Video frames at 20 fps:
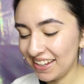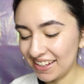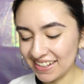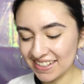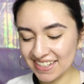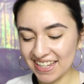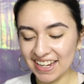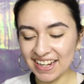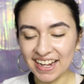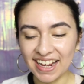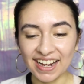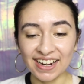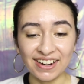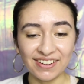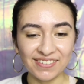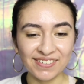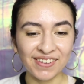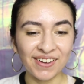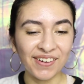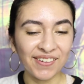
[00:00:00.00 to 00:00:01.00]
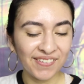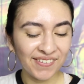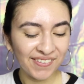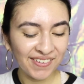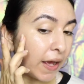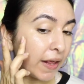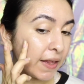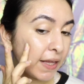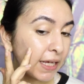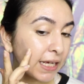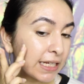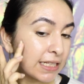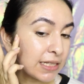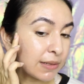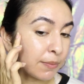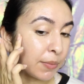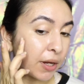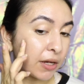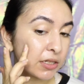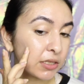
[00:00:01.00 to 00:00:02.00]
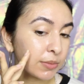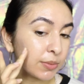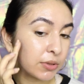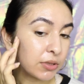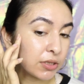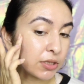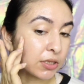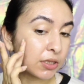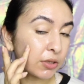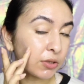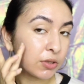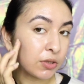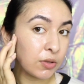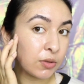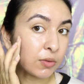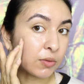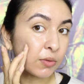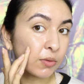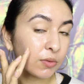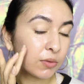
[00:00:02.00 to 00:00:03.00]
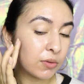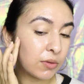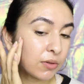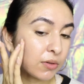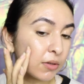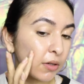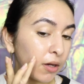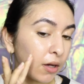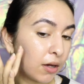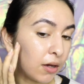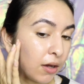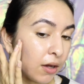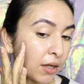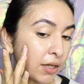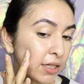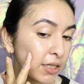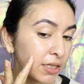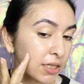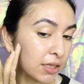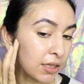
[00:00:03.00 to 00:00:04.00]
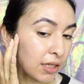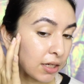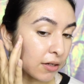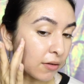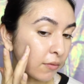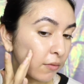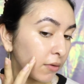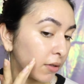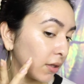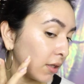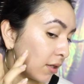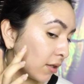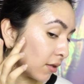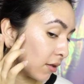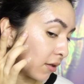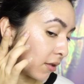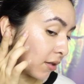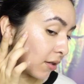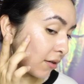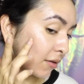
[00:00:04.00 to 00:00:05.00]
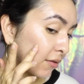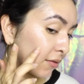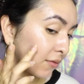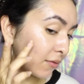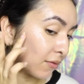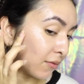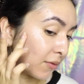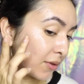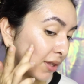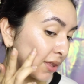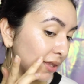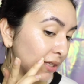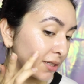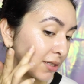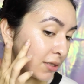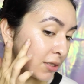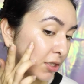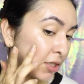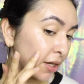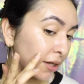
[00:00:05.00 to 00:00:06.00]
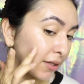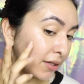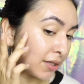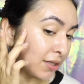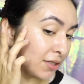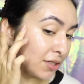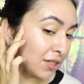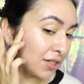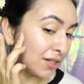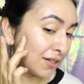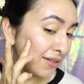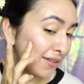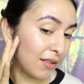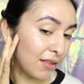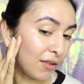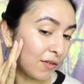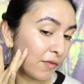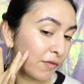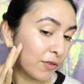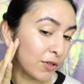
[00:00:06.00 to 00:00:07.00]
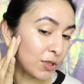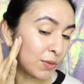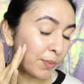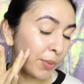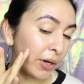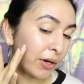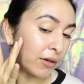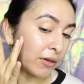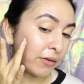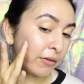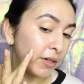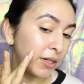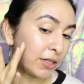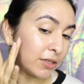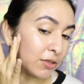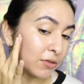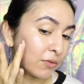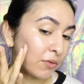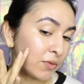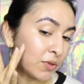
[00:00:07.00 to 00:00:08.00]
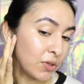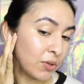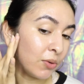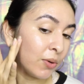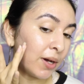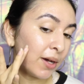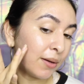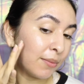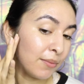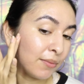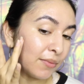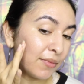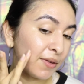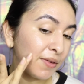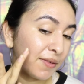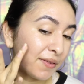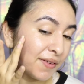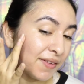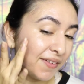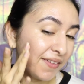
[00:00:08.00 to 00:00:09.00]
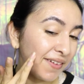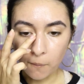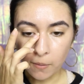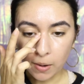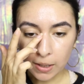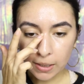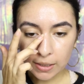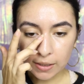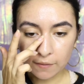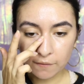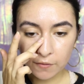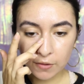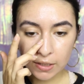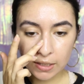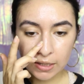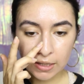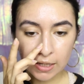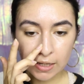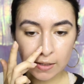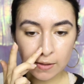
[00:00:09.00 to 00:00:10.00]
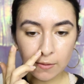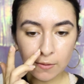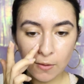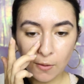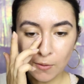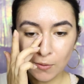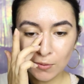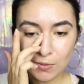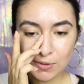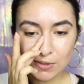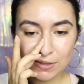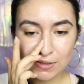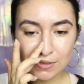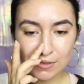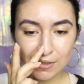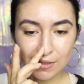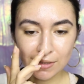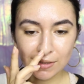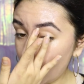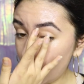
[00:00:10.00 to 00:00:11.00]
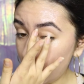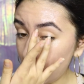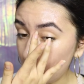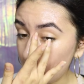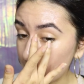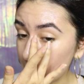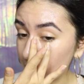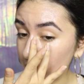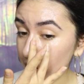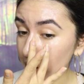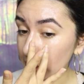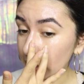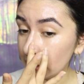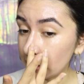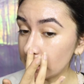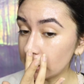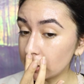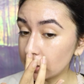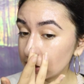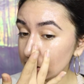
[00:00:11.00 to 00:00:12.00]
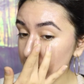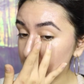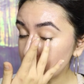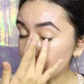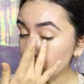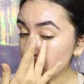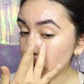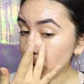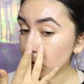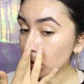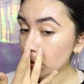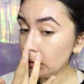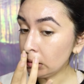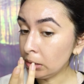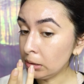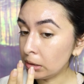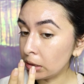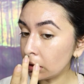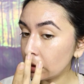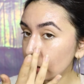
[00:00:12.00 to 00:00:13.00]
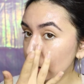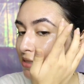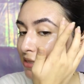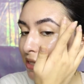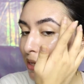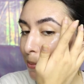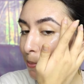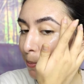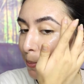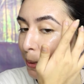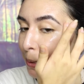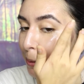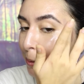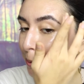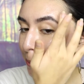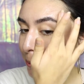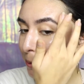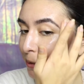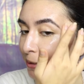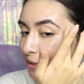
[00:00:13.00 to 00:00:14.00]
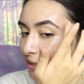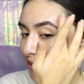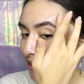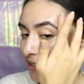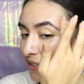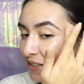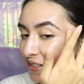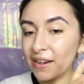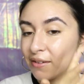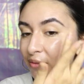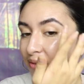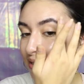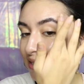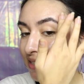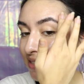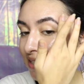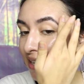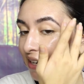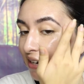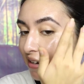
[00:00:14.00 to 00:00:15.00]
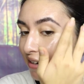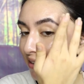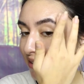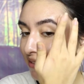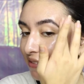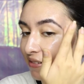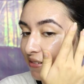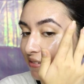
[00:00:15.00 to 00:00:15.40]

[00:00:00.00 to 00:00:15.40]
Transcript: Is it? I don't know. I think it's impossible to do, honestly, like a really good look with this challenge. The first part already screws you up. Right, can't forget that nose. Oh gosh. Ugh. Dimples. I wanna die.